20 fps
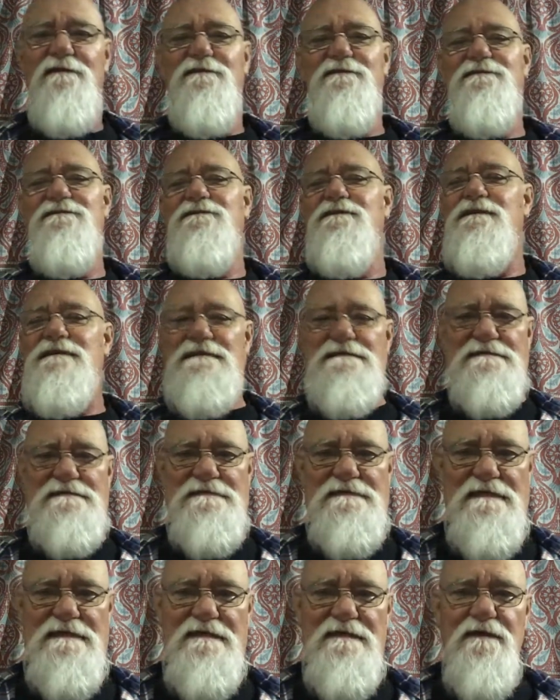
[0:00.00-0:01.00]
it's
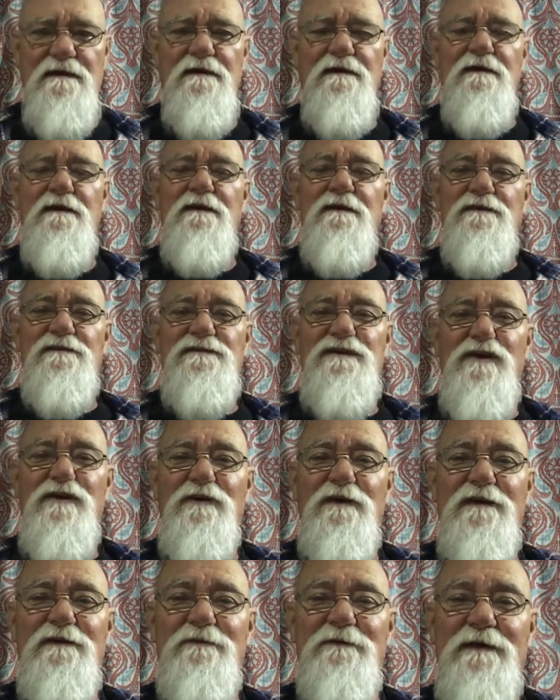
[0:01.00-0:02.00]
easy. So
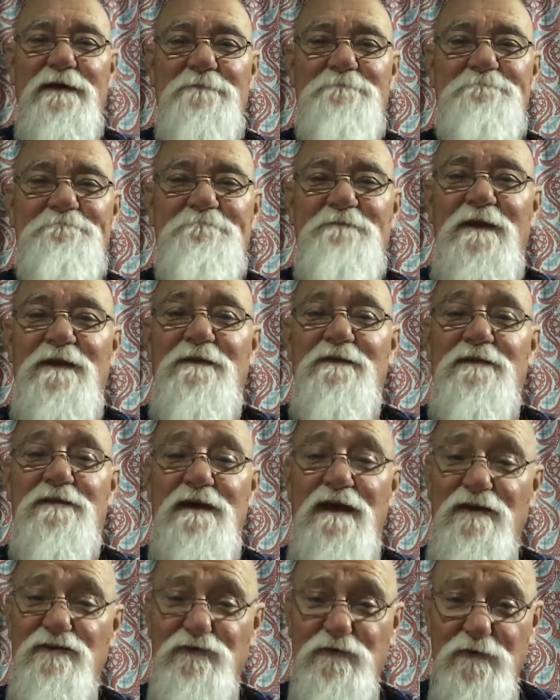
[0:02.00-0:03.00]
anyway,
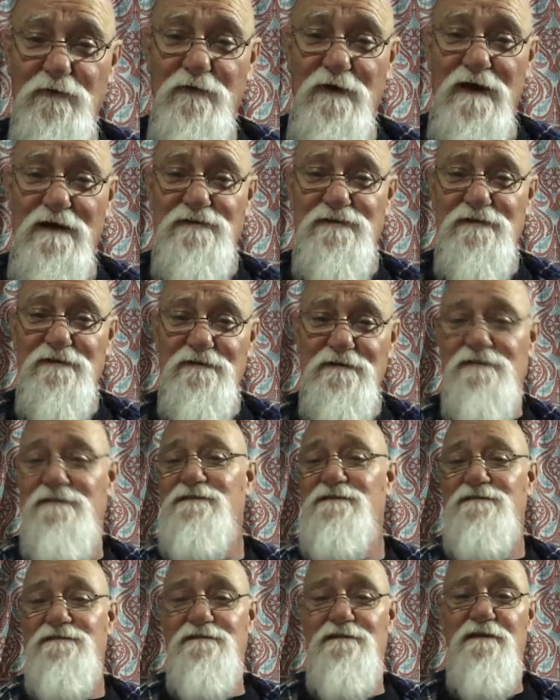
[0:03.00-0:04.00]
thanks for watching. This
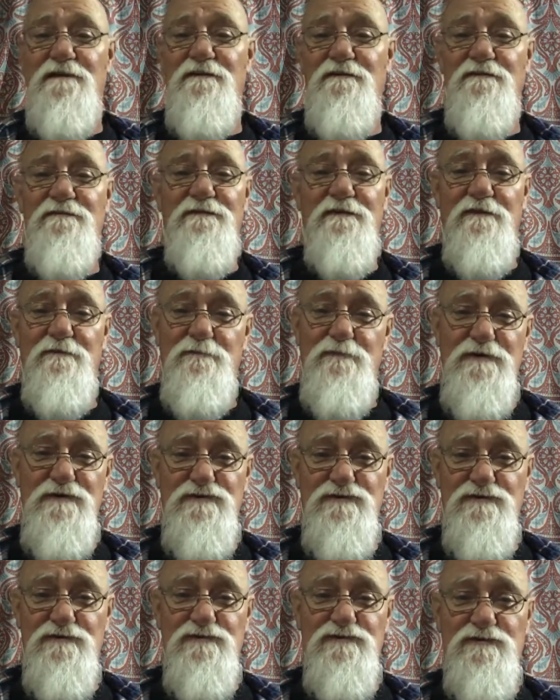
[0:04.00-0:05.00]
is Steve at
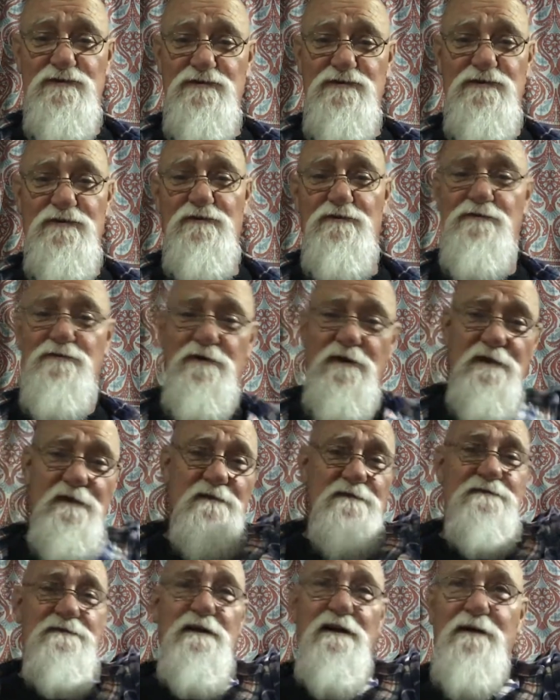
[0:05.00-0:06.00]
Bijou Juju.
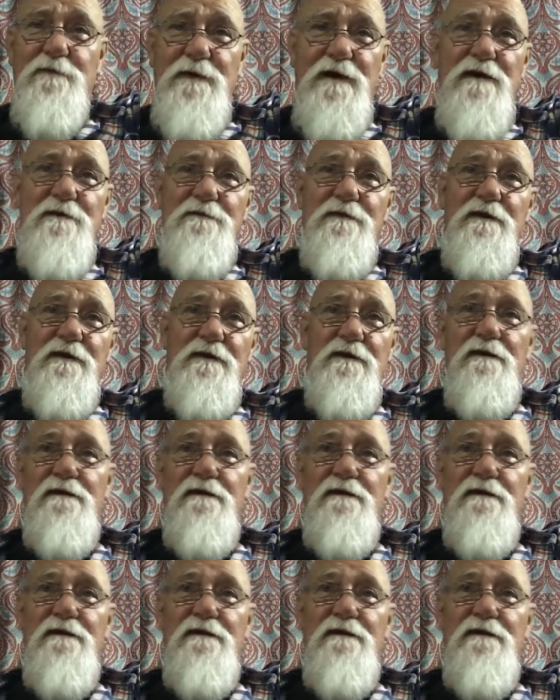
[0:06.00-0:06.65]
Say goodbye, Mac.